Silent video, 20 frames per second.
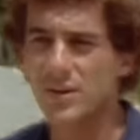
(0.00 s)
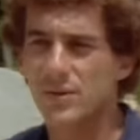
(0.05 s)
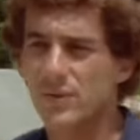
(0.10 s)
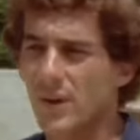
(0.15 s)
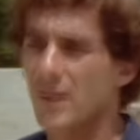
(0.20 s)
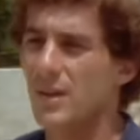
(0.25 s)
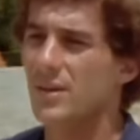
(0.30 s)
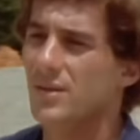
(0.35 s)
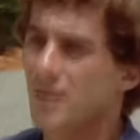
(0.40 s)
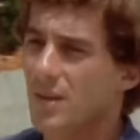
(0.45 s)
is
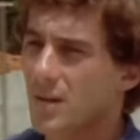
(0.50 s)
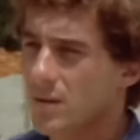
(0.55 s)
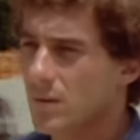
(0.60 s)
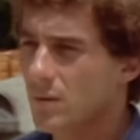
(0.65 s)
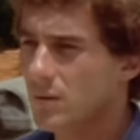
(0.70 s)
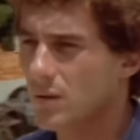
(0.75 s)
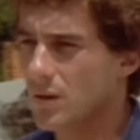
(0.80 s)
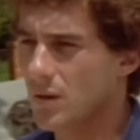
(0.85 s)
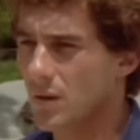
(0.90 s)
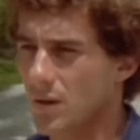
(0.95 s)

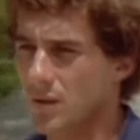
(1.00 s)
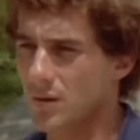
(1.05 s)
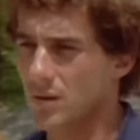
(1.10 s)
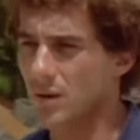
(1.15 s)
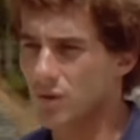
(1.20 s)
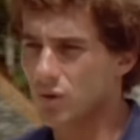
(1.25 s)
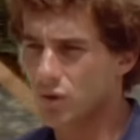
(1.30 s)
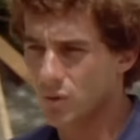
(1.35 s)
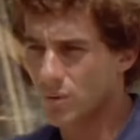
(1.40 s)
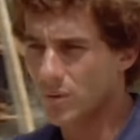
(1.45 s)
facing uh,
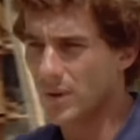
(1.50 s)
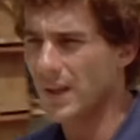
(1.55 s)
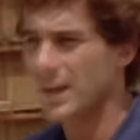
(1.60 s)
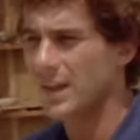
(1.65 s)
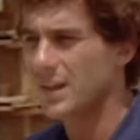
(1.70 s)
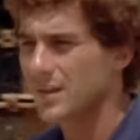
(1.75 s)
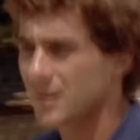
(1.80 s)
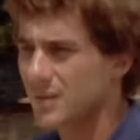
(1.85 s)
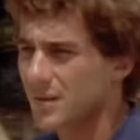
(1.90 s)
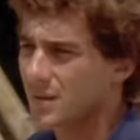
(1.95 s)
the two
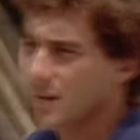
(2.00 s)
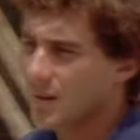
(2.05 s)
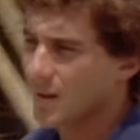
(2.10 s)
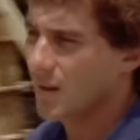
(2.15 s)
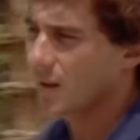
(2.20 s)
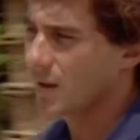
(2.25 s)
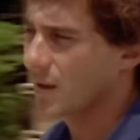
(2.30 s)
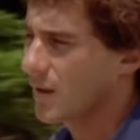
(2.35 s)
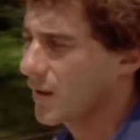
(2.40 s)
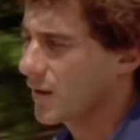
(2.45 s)
lakes,
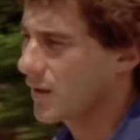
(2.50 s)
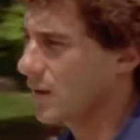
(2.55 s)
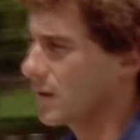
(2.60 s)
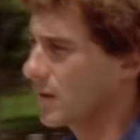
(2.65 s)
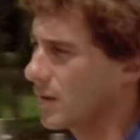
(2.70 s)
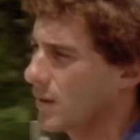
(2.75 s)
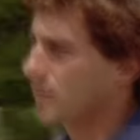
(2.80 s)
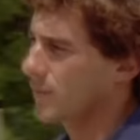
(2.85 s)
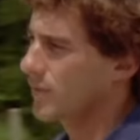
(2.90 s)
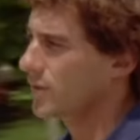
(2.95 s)

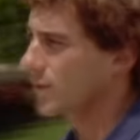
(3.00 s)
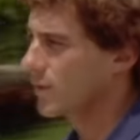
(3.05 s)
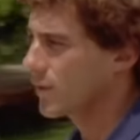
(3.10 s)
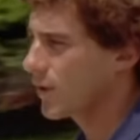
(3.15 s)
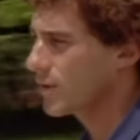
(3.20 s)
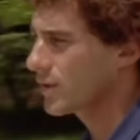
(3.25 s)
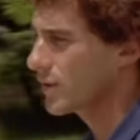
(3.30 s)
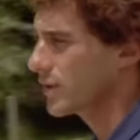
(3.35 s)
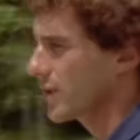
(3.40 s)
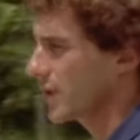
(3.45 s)
uh, so
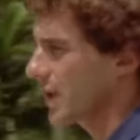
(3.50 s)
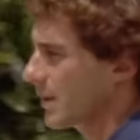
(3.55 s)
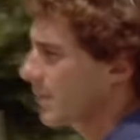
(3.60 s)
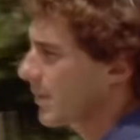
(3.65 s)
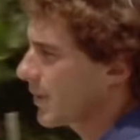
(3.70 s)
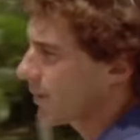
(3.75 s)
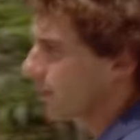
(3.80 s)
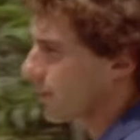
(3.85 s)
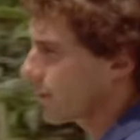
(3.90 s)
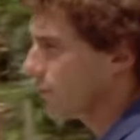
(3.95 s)
all the time
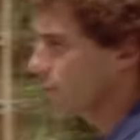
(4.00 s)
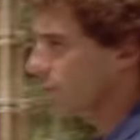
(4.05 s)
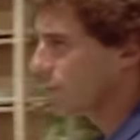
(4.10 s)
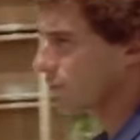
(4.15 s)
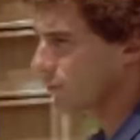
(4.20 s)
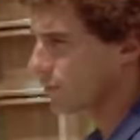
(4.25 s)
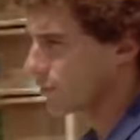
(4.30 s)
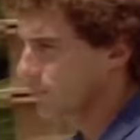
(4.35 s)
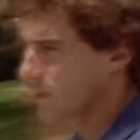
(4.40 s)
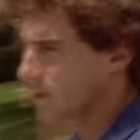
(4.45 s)
our view
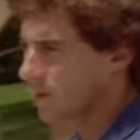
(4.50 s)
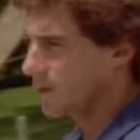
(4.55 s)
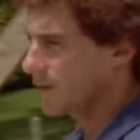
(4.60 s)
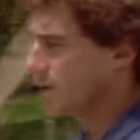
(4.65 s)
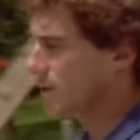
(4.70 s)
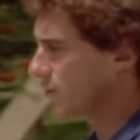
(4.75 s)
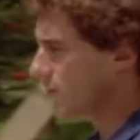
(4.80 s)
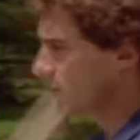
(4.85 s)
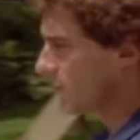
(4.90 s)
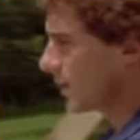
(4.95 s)
will be
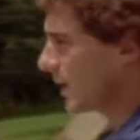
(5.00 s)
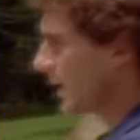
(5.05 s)
the two